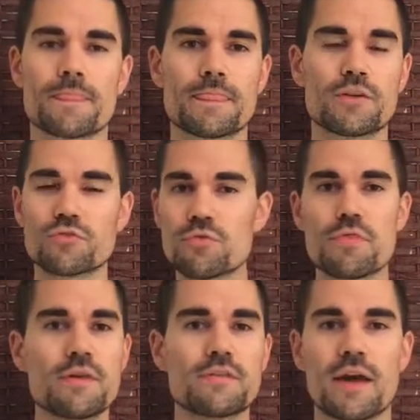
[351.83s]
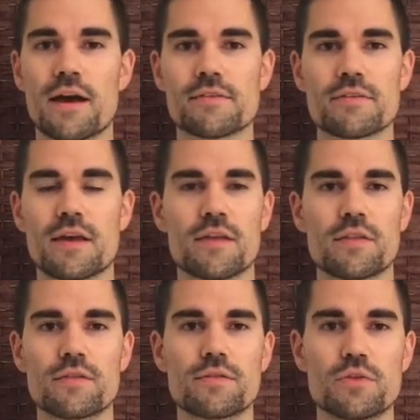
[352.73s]
The truth is, guys, is
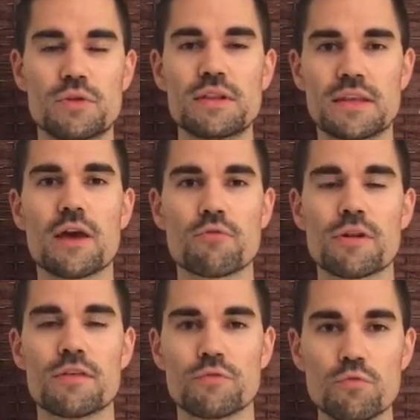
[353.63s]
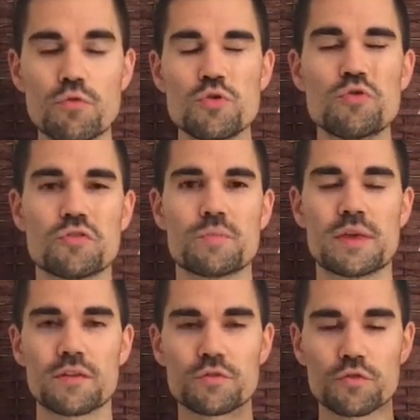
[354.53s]
that you need to get rid of these wounds,
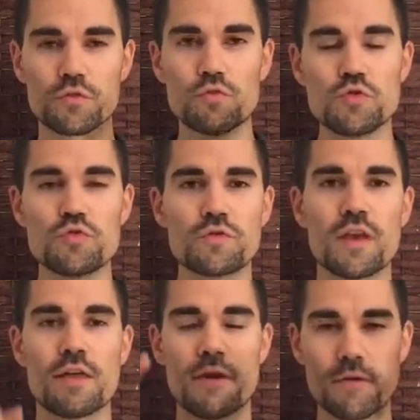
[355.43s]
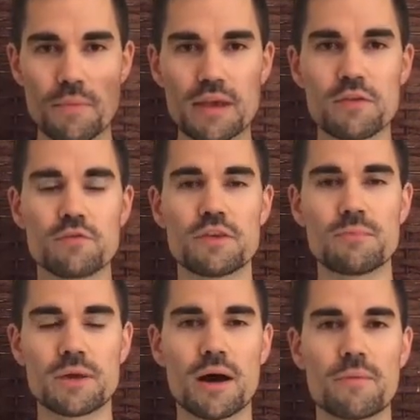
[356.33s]
because there's wounds that are making you
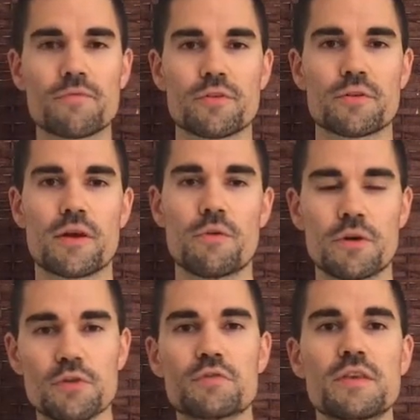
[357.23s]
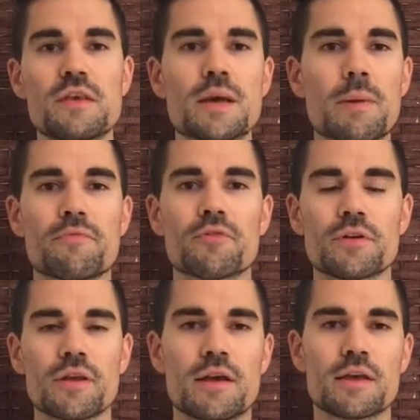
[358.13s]
seek comfort. When you seek
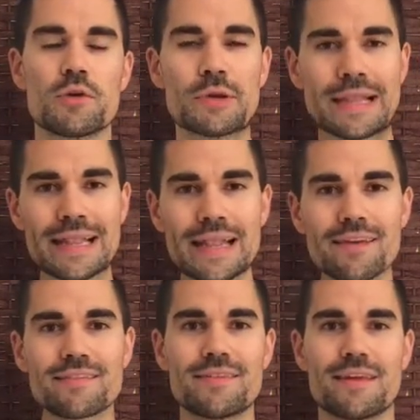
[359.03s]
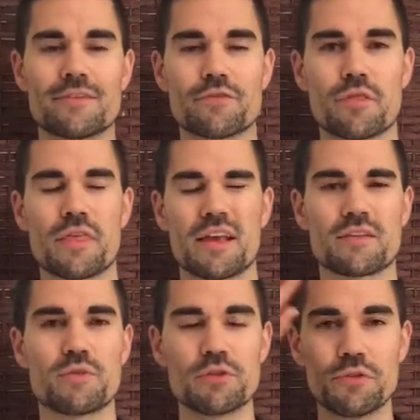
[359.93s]
comfort, you are lusting for
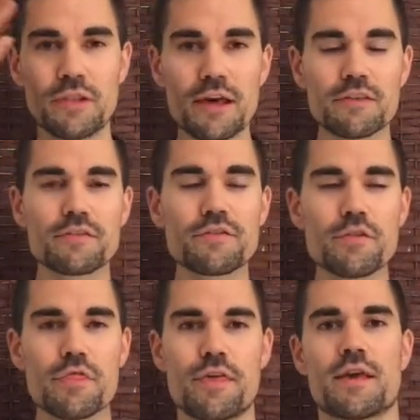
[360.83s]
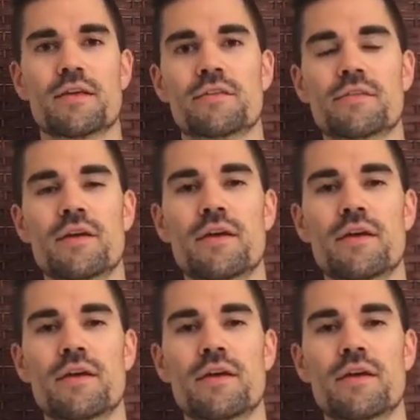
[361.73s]
things. And when you lust for things,